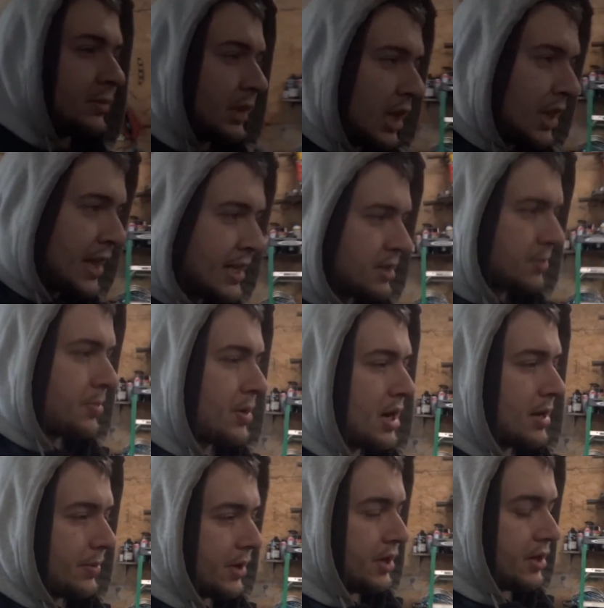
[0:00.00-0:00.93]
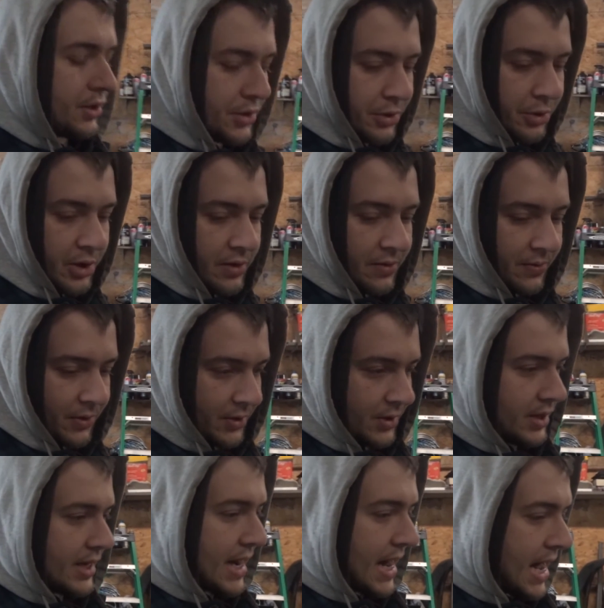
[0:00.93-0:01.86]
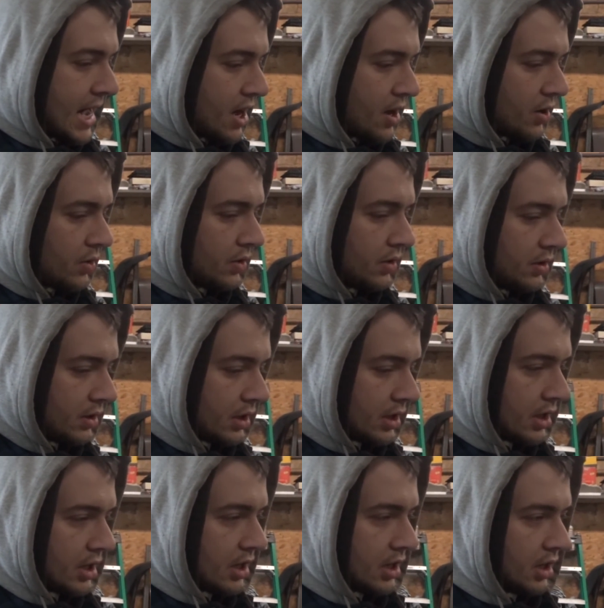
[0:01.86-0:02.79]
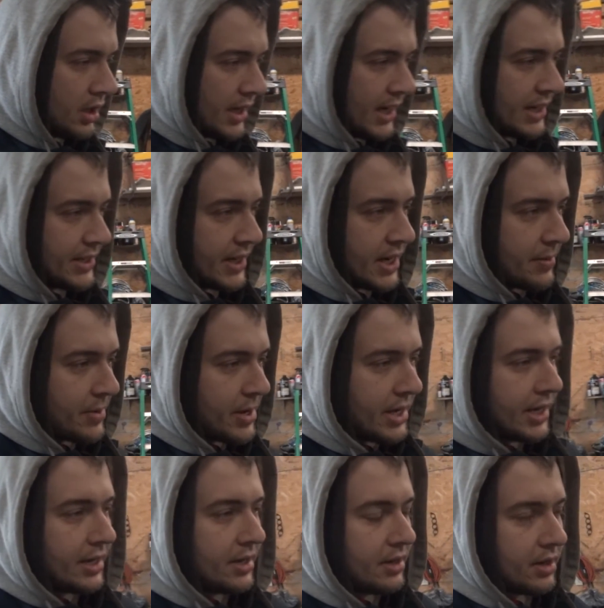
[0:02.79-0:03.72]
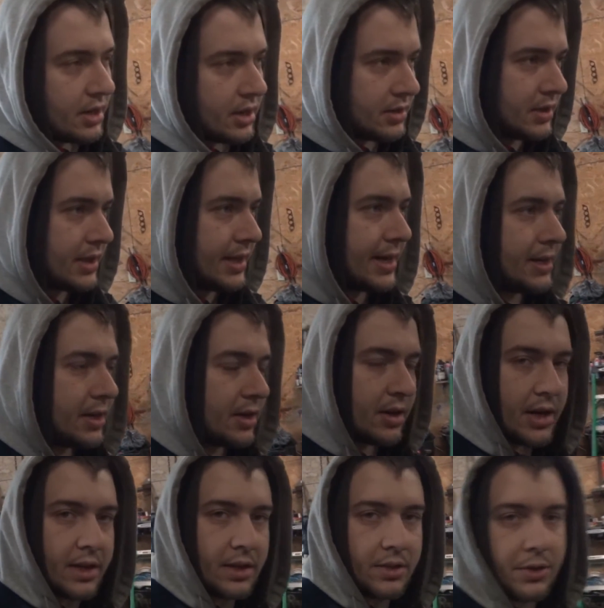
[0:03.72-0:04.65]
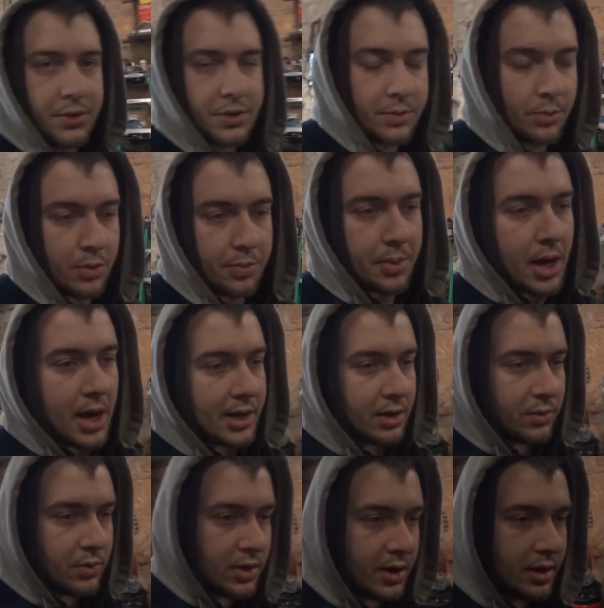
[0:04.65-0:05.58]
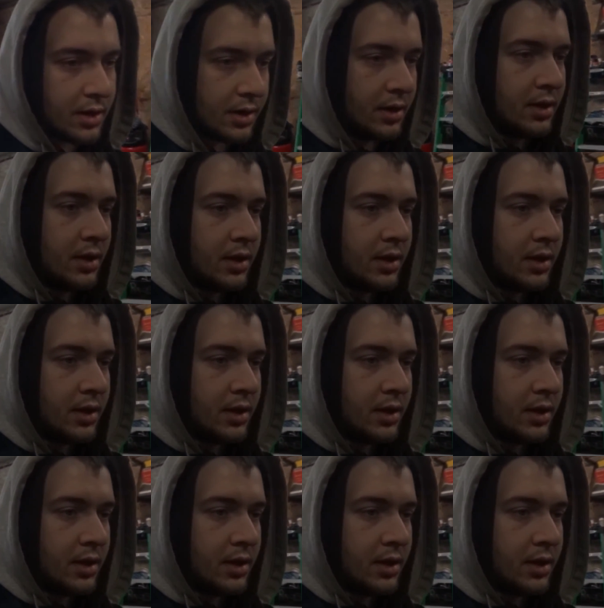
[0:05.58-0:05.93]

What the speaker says: That's probably gonna do it for now. Like I said, I might get a sander and do some more body work.